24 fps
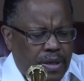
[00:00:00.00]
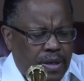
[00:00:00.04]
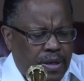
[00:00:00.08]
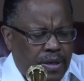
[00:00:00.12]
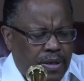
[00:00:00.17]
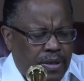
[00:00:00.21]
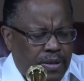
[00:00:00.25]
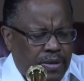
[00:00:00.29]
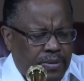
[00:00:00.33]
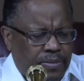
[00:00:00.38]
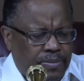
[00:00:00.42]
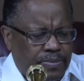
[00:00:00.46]

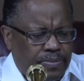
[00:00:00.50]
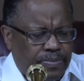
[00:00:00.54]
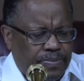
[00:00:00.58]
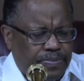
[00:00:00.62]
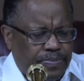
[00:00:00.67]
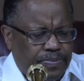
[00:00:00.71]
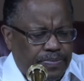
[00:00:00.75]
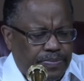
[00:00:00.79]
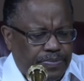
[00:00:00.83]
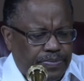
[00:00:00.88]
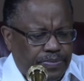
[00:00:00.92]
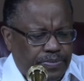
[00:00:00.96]
um,
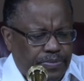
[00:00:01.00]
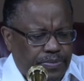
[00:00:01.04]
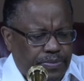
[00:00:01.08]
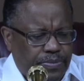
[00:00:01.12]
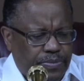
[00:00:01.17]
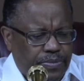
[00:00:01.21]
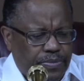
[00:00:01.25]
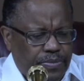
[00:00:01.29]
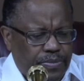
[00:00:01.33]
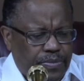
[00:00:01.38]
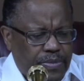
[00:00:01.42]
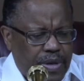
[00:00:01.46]

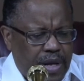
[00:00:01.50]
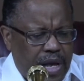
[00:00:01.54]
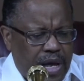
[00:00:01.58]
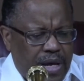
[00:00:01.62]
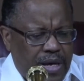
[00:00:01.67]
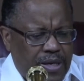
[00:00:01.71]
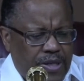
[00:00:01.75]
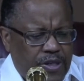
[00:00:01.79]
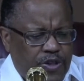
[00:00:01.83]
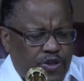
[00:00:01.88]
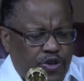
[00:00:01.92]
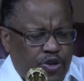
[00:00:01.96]

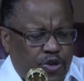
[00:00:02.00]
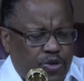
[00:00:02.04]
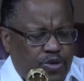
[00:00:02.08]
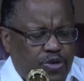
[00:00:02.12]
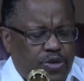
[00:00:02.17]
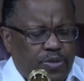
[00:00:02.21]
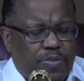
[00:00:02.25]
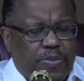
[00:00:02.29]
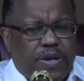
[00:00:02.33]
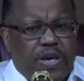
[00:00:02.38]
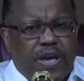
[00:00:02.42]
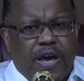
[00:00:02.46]

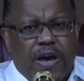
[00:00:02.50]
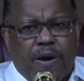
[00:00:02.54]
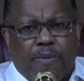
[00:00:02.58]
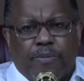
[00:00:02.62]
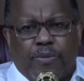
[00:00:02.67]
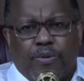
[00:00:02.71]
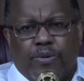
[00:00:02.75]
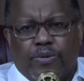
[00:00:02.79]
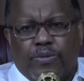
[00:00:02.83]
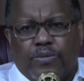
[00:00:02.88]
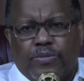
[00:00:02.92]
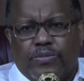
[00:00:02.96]
Joseph
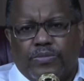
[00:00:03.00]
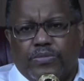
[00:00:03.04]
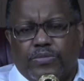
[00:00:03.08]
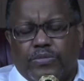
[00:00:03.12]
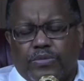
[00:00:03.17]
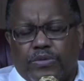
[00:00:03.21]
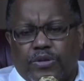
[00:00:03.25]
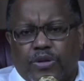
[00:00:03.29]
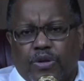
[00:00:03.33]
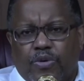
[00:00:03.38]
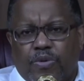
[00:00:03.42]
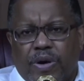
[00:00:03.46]
Campbell,
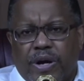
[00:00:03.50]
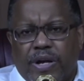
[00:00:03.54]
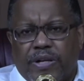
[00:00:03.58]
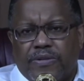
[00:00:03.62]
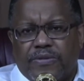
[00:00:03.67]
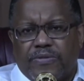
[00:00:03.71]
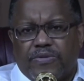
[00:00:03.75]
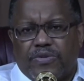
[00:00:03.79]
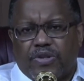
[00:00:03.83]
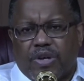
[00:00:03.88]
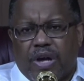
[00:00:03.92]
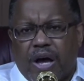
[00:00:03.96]
the
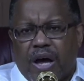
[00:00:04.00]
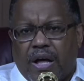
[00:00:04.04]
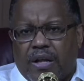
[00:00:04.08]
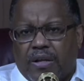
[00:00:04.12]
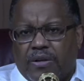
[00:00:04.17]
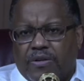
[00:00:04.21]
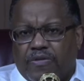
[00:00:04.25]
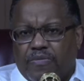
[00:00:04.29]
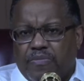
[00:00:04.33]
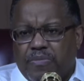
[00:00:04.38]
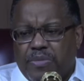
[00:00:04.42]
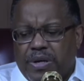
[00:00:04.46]
great
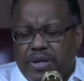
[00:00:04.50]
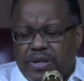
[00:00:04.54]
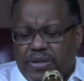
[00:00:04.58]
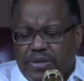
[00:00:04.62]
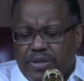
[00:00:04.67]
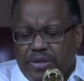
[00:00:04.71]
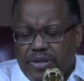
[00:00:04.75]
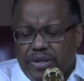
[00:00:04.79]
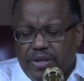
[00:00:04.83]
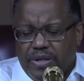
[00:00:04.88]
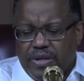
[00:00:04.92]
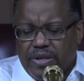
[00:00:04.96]
scholar of myth,
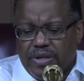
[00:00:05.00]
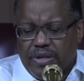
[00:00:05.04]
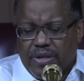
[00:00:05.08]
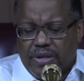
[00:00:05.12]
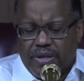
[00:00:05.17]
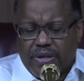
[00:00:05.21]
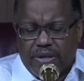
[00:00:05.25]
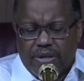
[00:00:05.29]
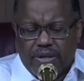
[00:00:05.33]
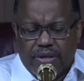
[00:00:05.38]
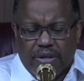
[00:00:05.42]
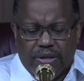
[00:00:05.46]

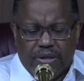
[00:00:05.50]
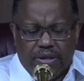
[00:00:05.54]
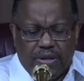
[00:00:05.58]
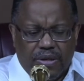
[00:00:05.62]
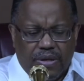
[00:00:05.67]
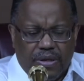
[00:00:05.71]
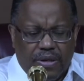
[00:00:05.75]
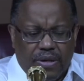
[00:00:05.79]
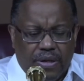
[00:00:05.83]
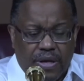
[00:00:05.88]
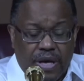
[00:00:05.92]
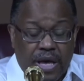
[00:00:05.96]

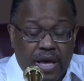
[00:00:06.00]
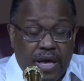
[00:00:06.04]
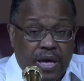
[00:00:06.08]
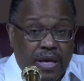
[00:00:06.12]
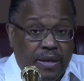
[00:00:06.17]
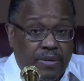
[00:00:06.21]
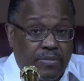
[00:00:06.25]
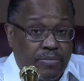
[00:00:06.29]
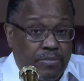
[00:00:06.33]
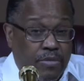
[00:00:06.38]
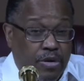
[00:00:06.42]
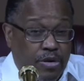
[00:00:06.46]

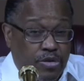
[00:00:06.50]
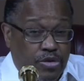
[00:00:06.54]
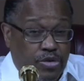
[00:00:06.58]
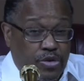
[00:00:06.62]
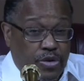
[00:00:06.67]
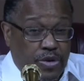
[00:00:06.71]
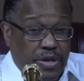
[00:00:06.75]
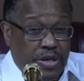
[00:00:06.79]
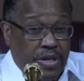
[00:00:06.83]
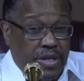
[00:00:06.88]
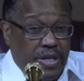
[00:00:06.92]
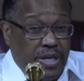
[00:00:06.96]
and
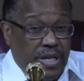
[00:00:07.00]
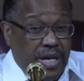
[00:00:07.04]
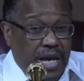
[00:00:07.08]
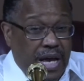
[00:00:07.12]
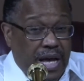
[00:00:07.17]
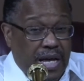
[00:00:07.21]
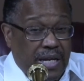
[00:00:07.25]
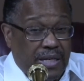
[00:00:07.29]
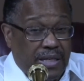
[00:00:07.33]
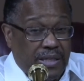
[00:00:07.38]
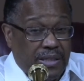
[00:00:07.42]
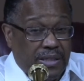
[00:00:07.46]
Mercer
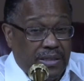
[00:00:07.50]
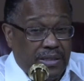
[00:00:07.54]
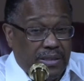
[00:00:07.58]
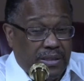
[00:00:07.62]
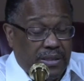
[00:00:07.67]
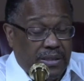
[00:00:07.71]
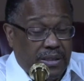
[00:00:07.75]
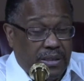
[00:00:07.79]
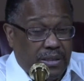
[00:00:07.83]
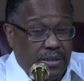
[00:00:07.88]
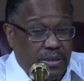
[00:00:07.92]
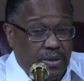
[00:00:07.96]
Eliada,
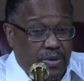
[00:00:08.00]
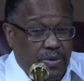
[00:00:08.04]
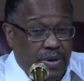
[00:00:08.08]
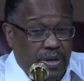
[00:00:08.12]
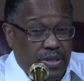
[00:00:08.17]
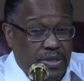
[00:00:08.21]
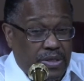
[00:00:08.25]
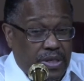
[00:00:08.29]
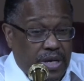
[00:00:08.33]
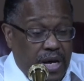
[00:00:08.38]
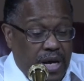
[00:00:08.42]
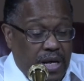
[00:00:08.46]
another
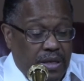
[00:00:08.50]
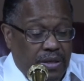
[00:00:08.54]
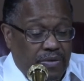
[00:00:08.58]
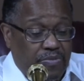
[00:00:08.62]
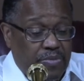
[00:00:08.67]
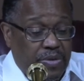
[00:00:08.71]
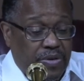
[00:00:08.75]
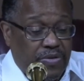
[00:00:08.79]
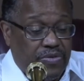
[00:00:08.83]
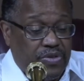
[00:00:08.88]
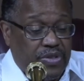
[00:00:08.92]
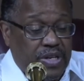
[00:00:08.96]
great scholar
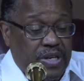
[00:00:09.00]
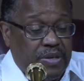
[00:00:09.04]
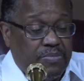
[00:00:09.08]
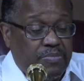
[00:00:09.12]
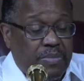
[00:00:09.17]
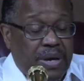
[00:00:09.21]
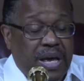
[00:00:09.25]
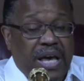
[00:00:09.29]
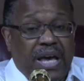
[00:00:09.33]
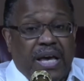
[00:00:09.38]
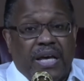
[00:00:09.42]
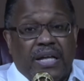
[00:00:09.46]
of myth,
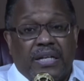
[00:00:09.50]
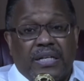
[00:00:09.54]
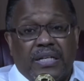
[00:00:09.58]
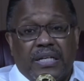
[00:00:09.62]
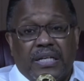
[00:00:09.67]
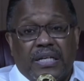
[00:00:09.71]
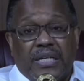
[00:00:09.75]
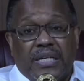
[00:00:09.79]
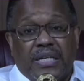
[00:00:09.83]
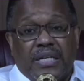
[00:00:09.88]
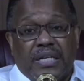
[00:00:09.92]
said man